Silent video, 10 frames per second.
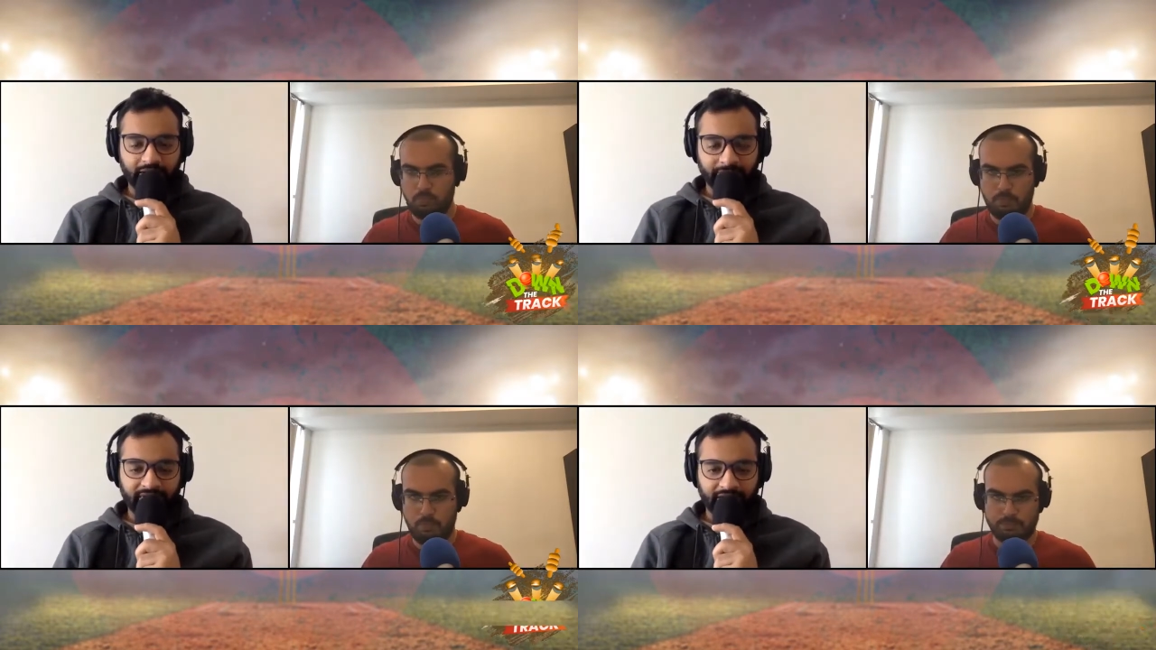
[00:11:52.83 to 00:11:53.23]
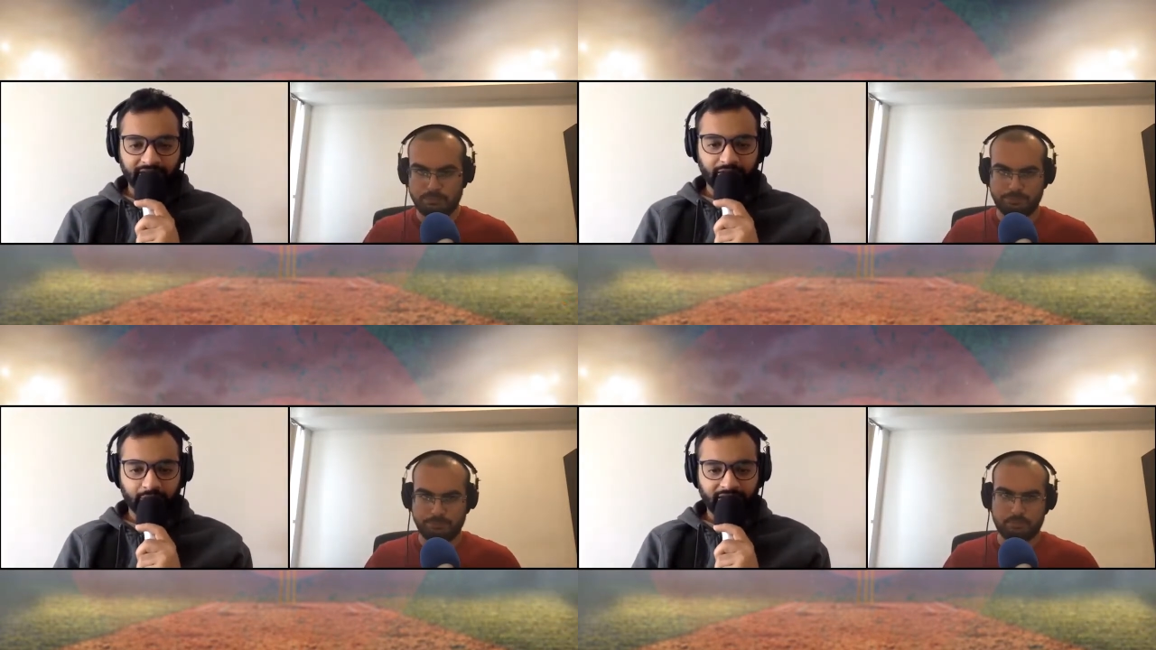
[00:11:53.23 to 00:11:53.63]
Speaker 1: him and
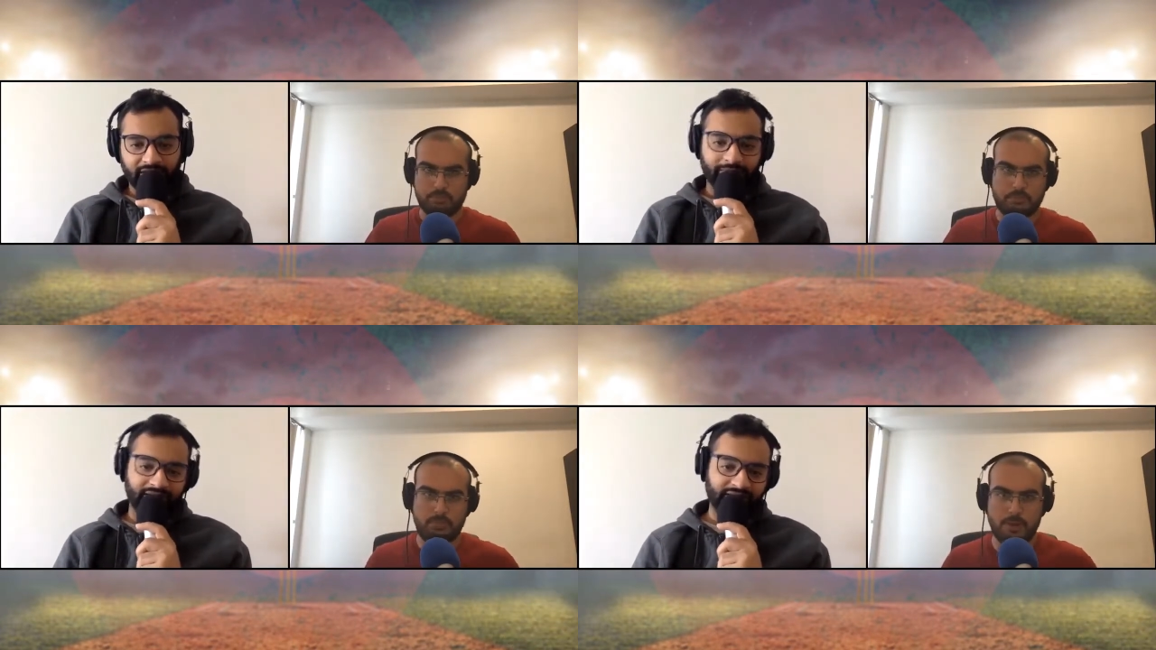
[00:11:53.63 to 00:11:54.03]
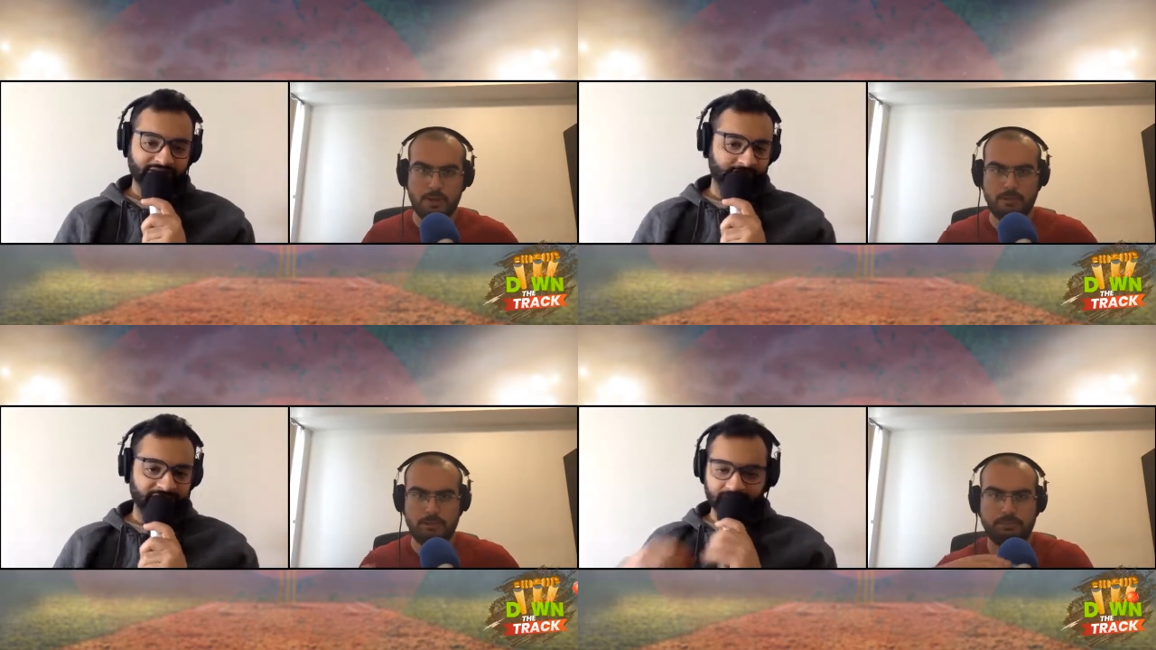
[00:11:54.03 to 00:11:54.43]
continue with him. And
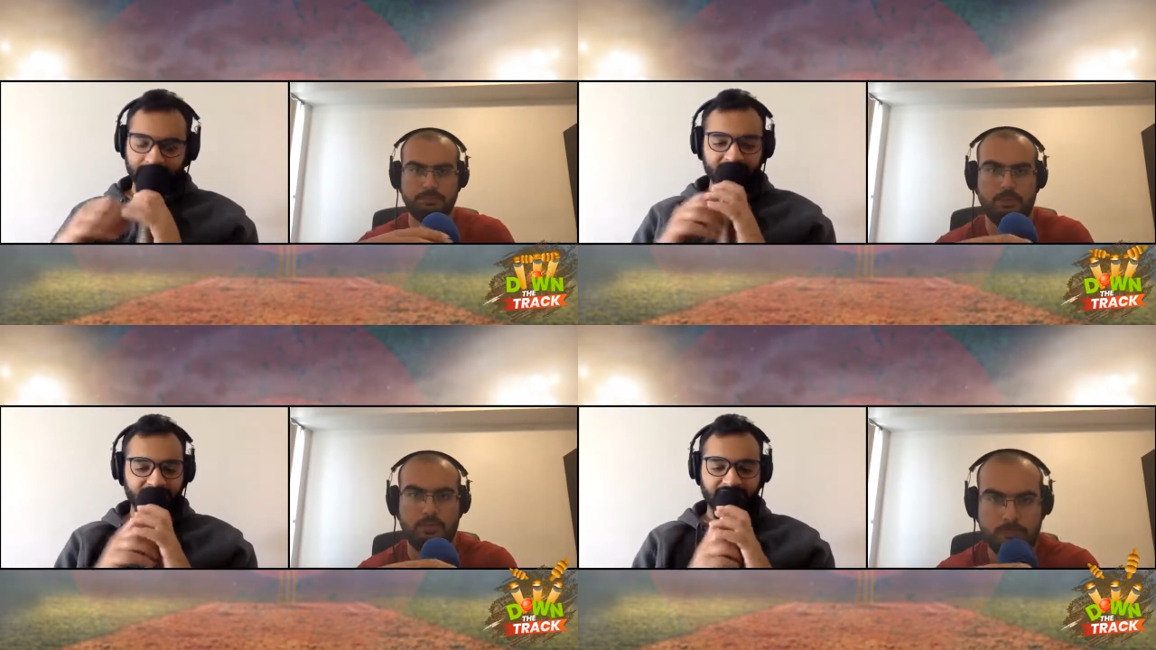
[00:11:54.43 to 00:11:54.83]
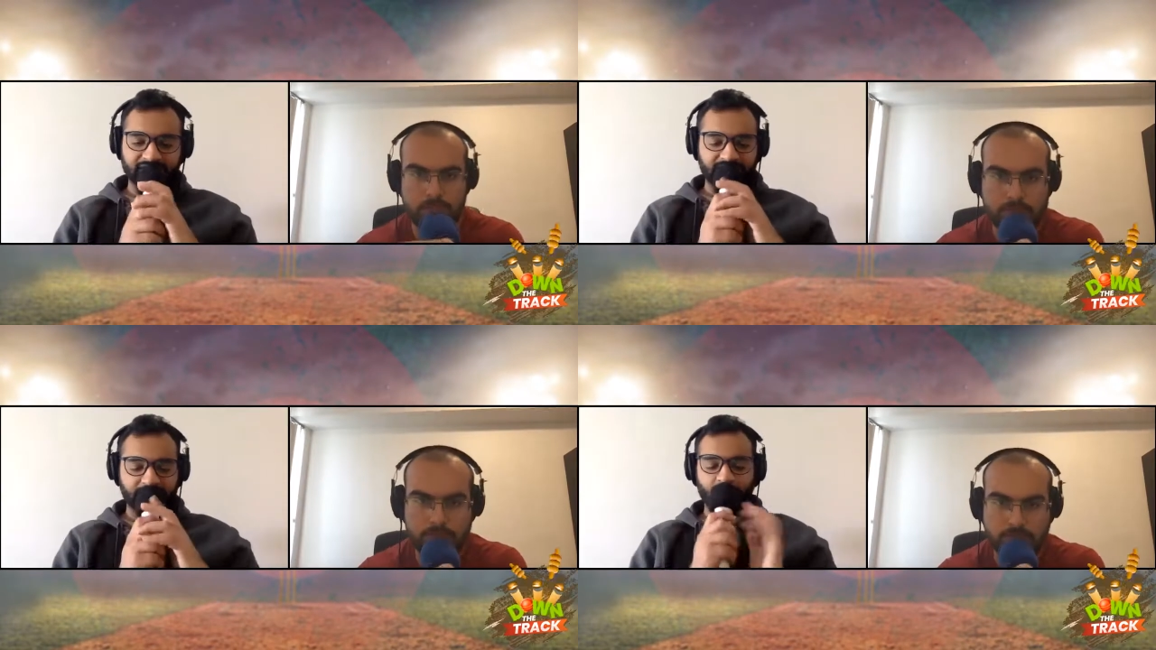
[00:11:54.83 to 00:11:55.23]
he's he's been he's
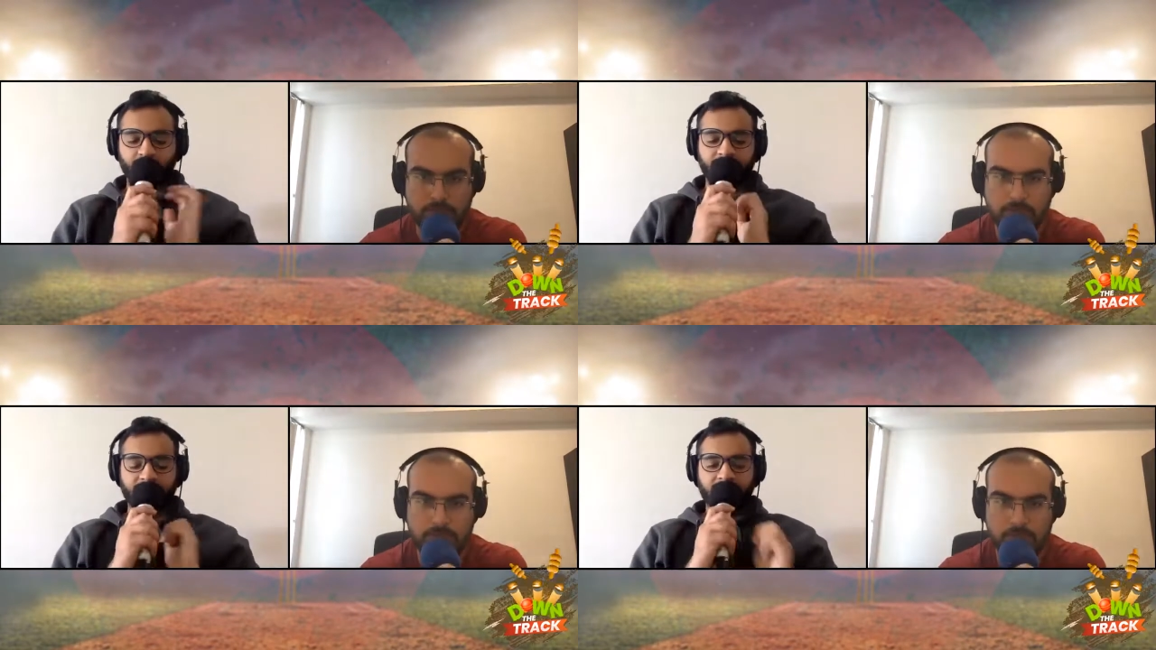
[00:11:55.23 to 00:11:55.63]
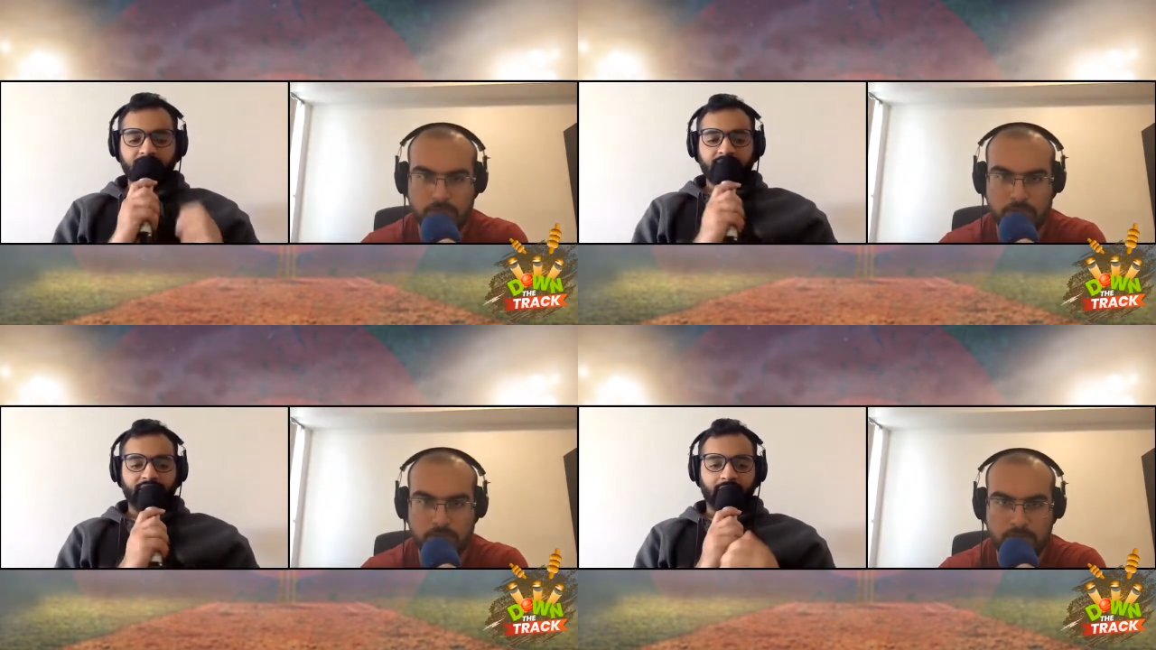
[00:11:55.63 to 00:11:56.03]
just proved
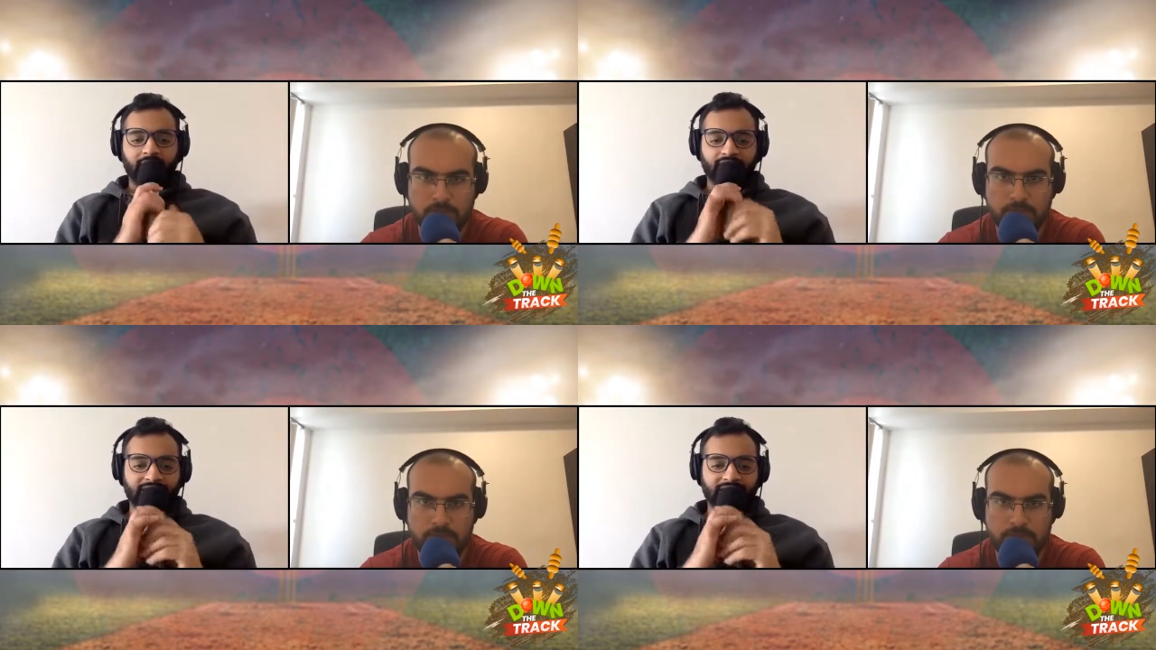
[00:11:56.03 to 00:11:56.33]
uh,